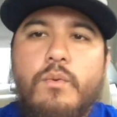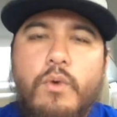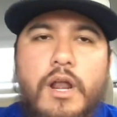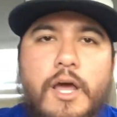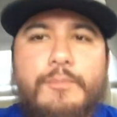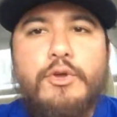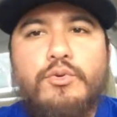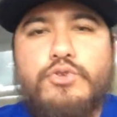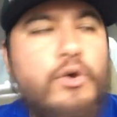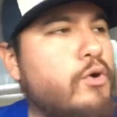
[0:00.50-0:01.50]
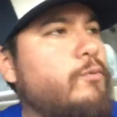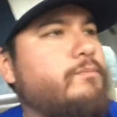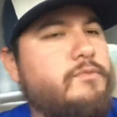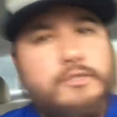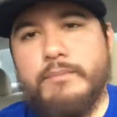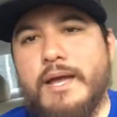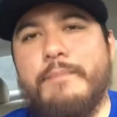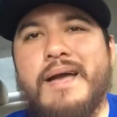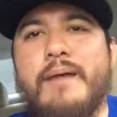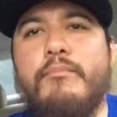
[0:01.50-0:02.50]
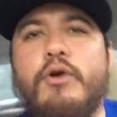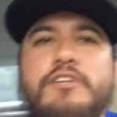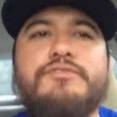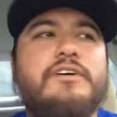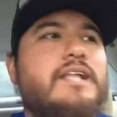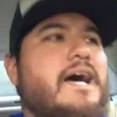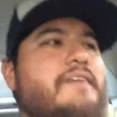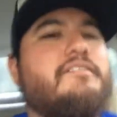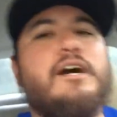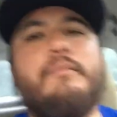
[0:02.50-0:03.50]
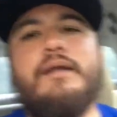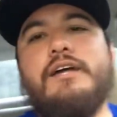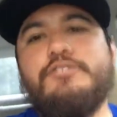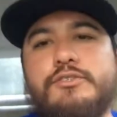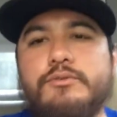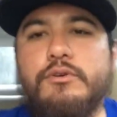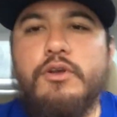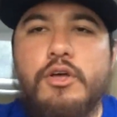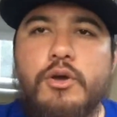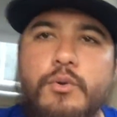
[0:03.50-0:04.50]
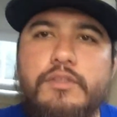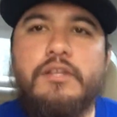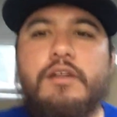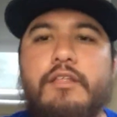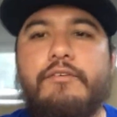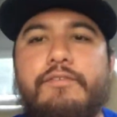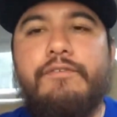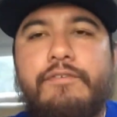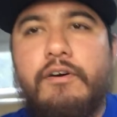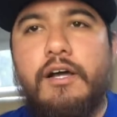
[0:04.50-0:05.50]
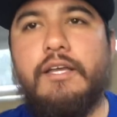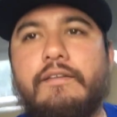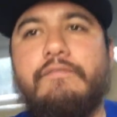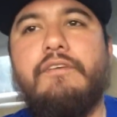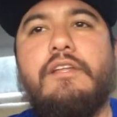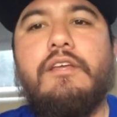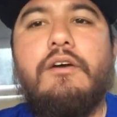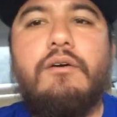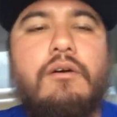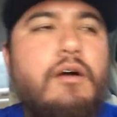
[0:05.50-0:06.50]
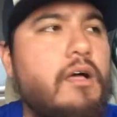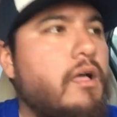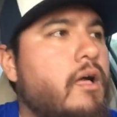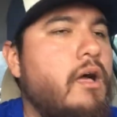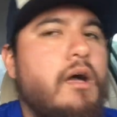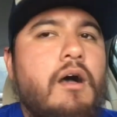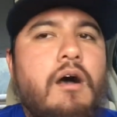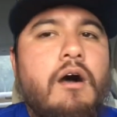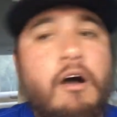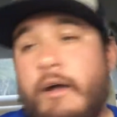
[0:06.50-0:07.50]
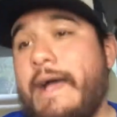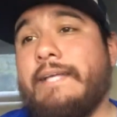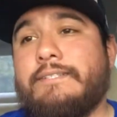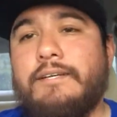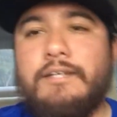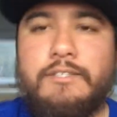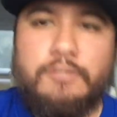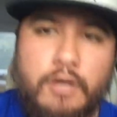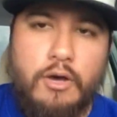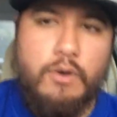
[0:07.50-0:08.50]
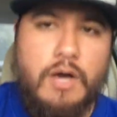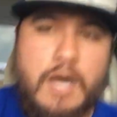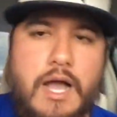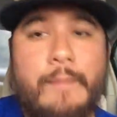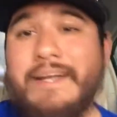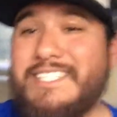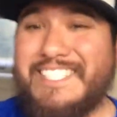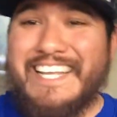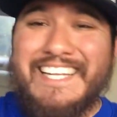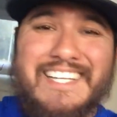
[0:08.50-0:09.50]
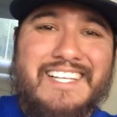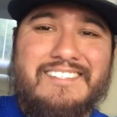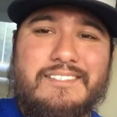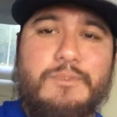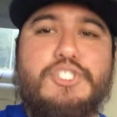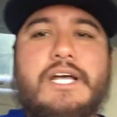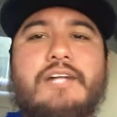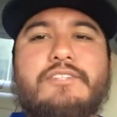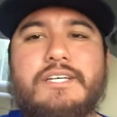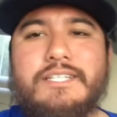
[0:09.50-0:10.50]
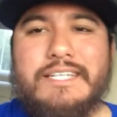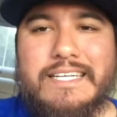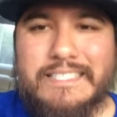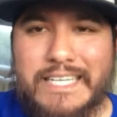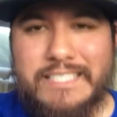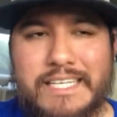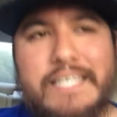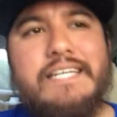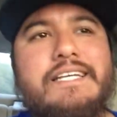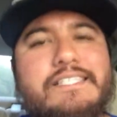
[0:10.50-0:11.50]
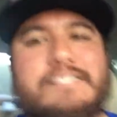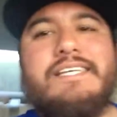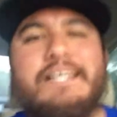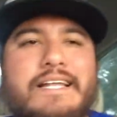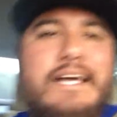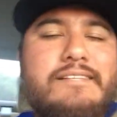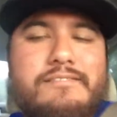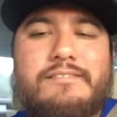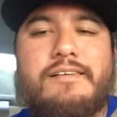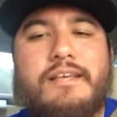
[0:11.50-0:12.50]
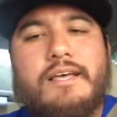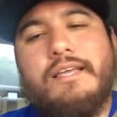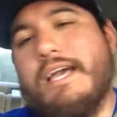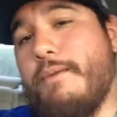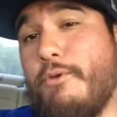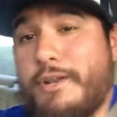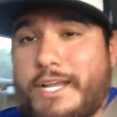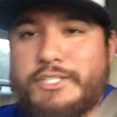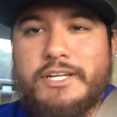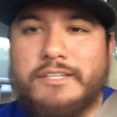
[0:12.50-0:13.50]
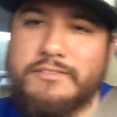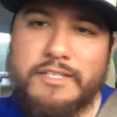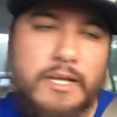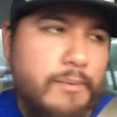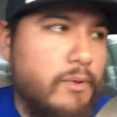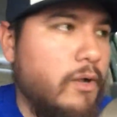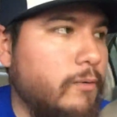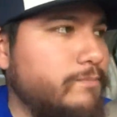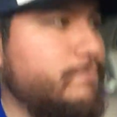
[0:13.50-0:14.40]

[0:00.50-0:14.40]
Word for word: What up, YouTube? It's your main man, Boys for Life, coming at you with another fucking video. Alright, so I'm gonna just get into this. I'm gonna shout out the TCE, the CNS, Cowboy Nation, the CWO.